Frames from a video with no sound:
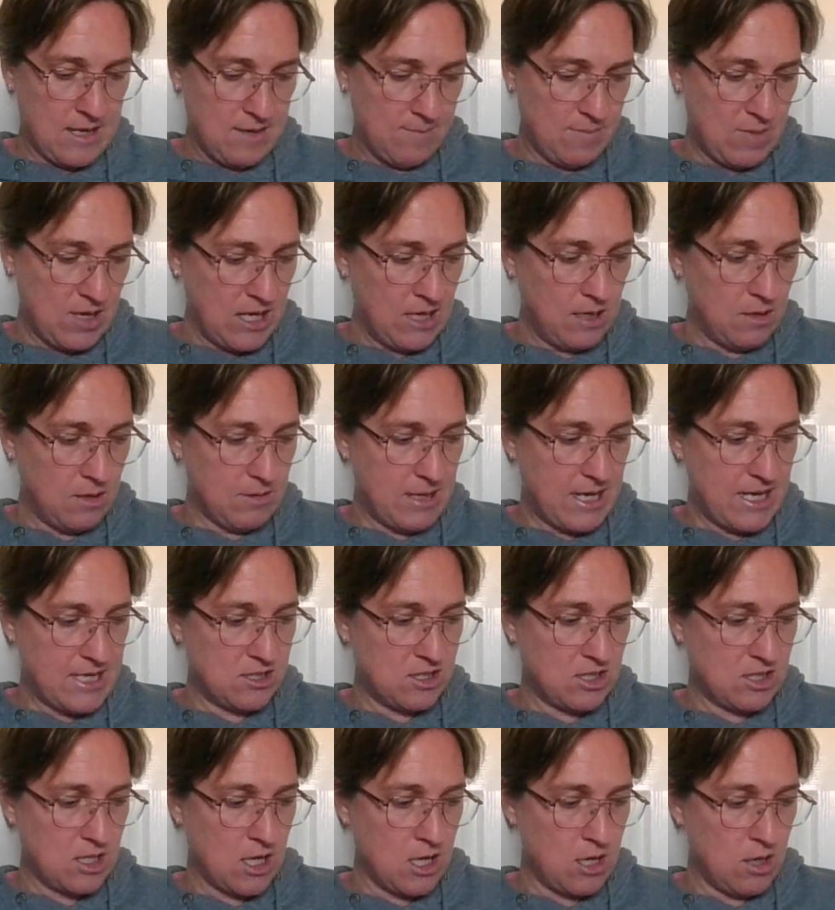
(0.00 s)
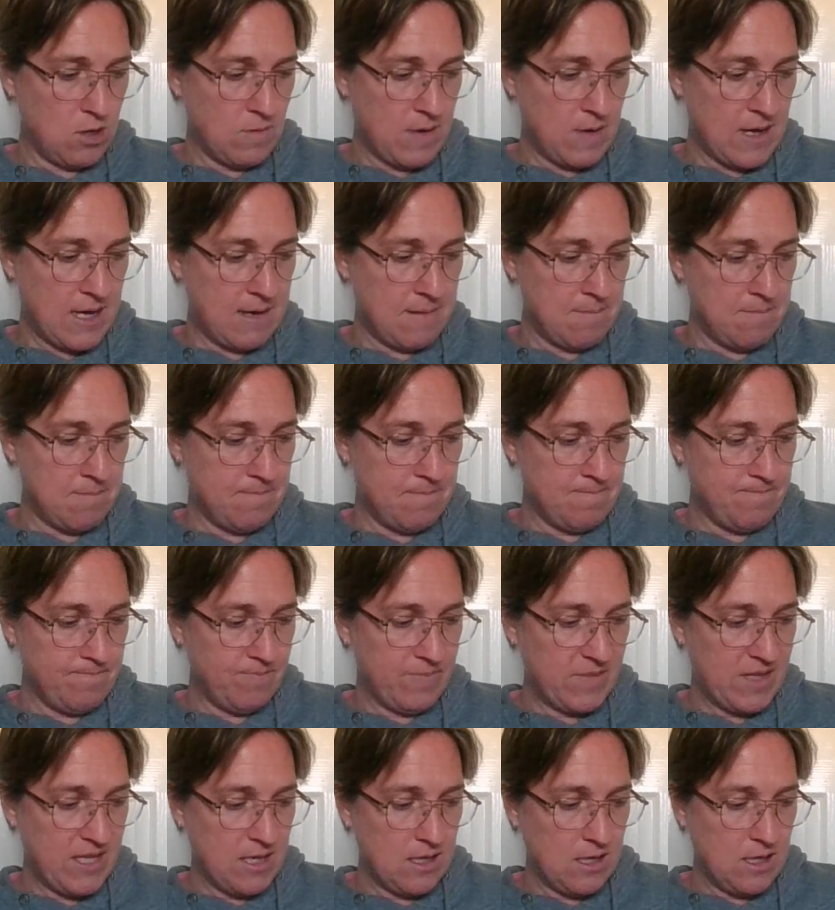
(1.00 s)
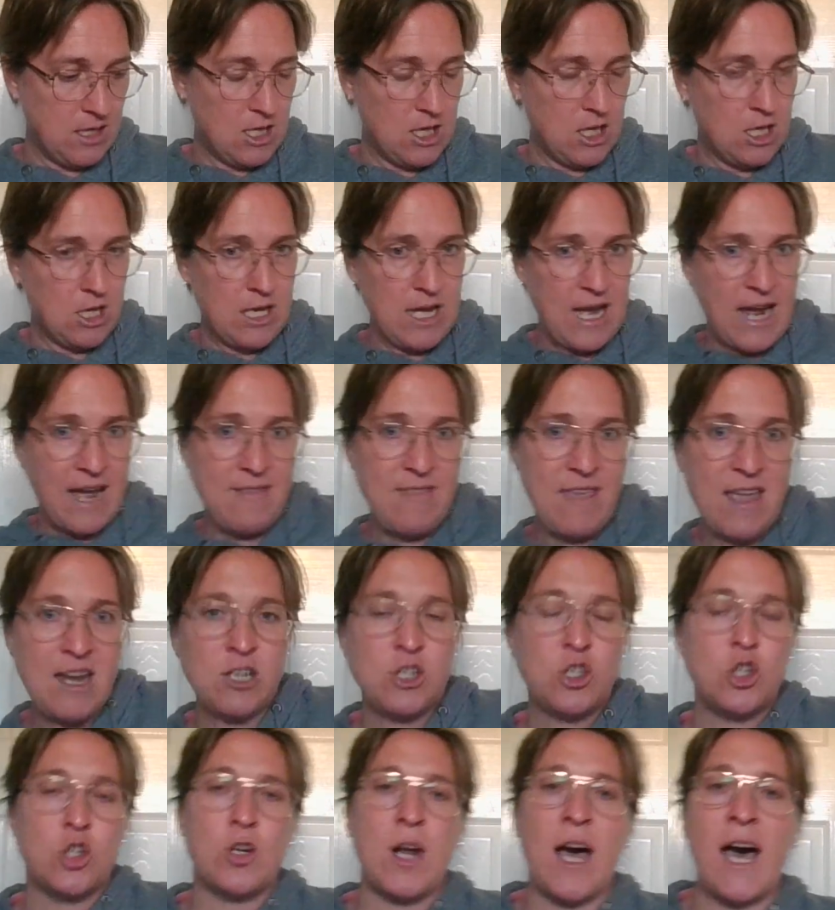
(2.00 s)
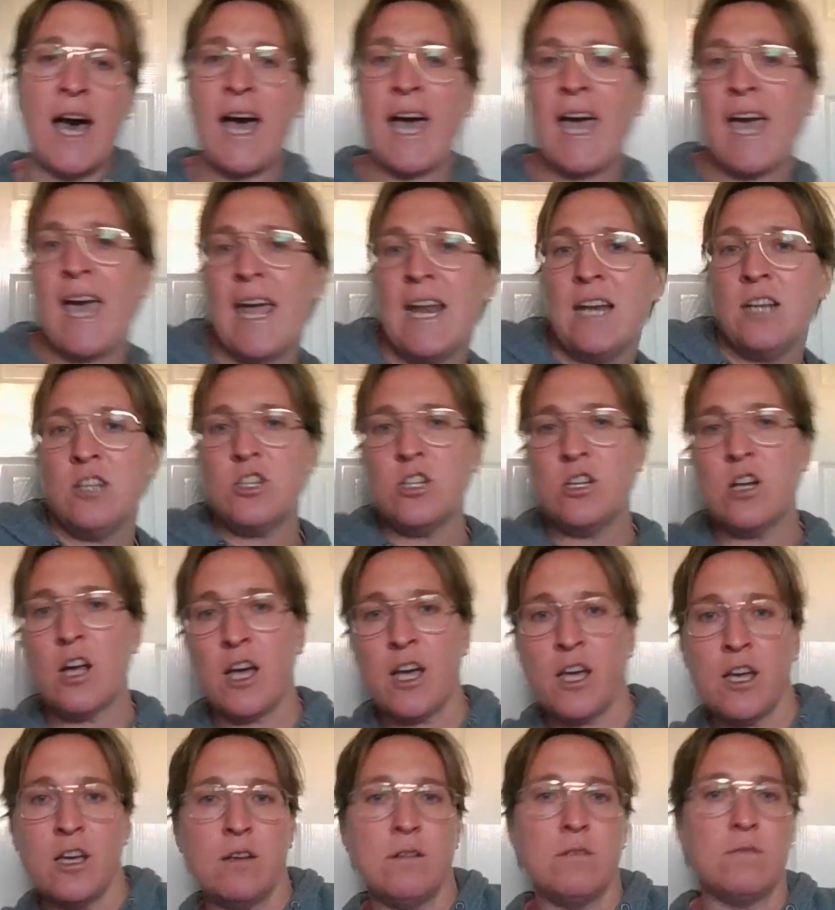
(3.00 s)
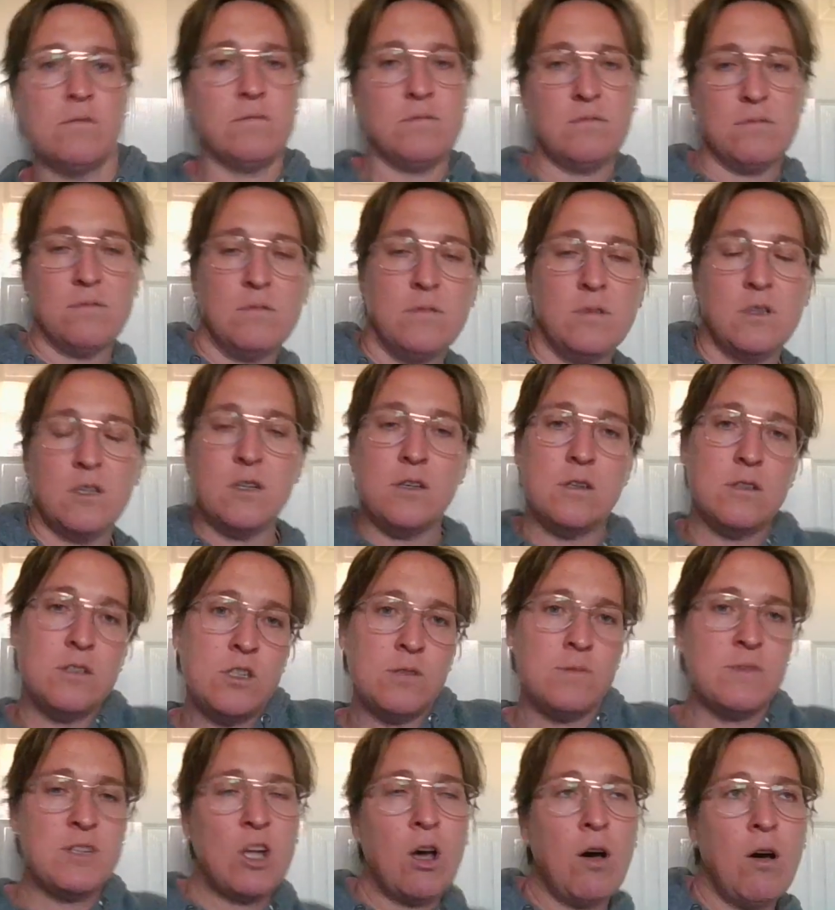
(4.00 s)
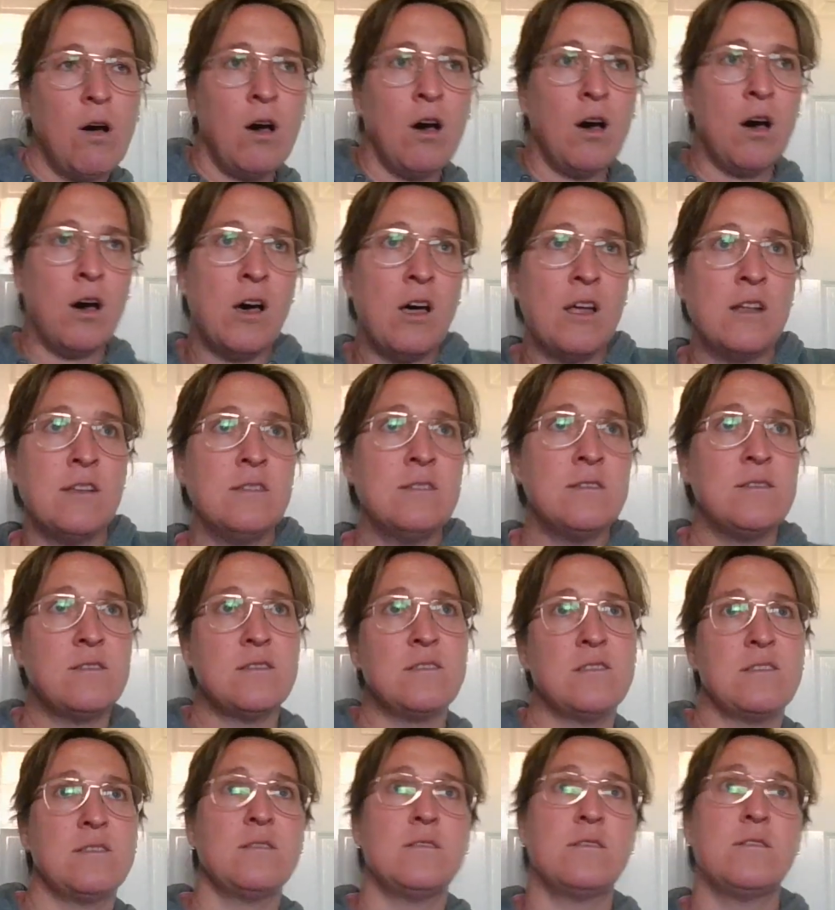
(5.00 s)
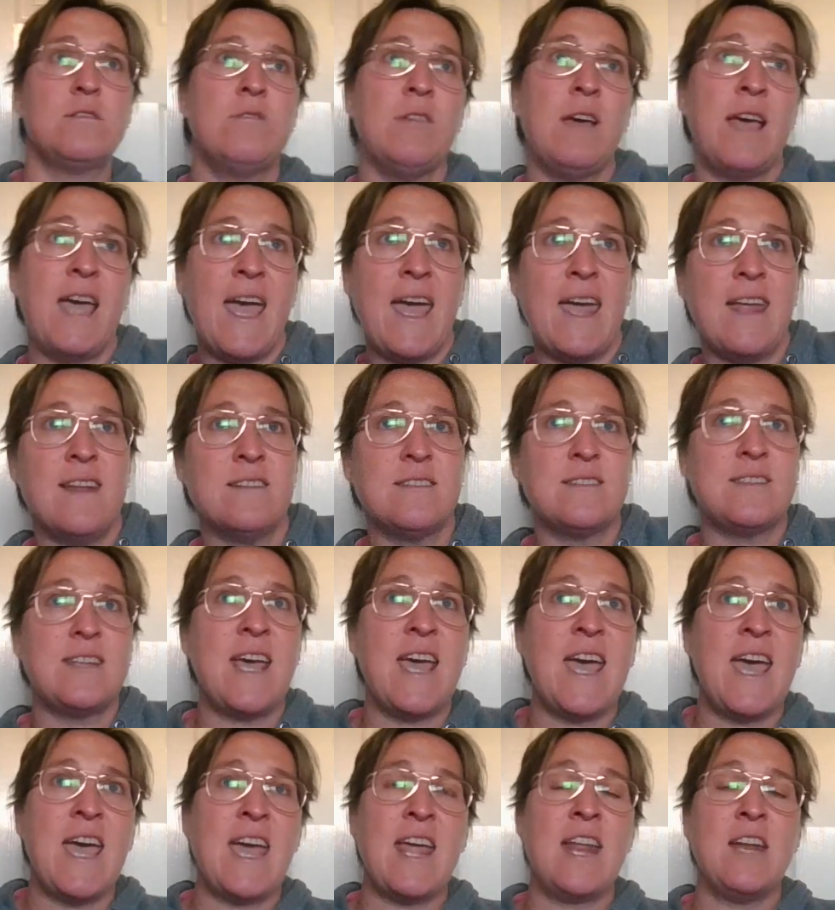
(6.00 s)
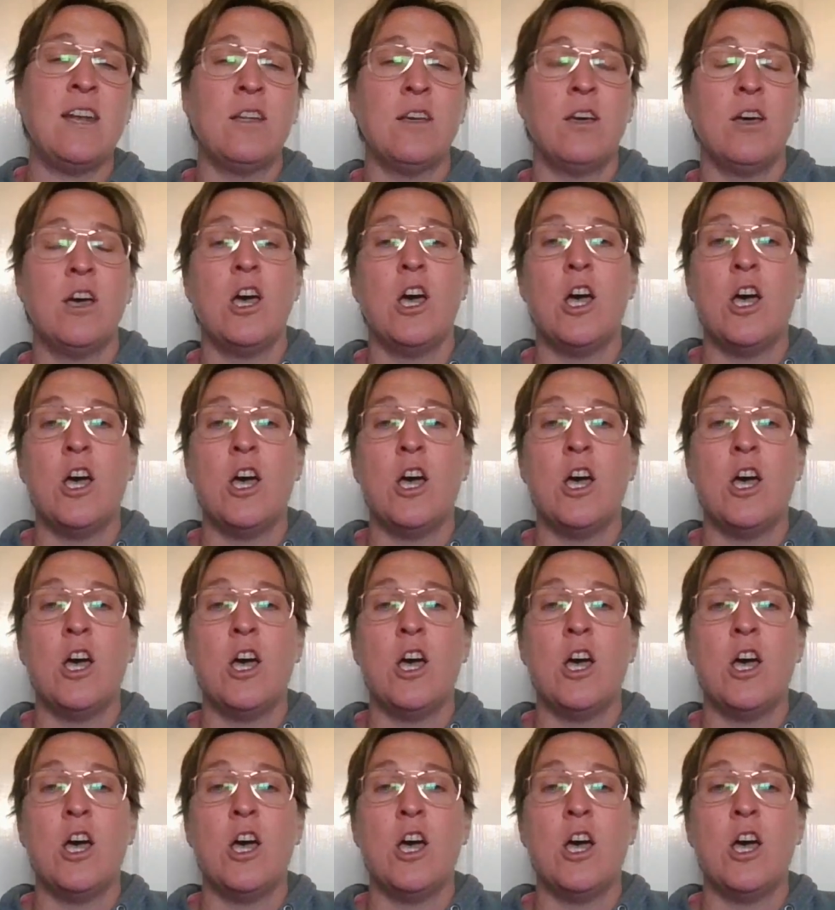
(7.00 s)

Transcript: But anyway, so, and then try and, do a dance, do a handstand.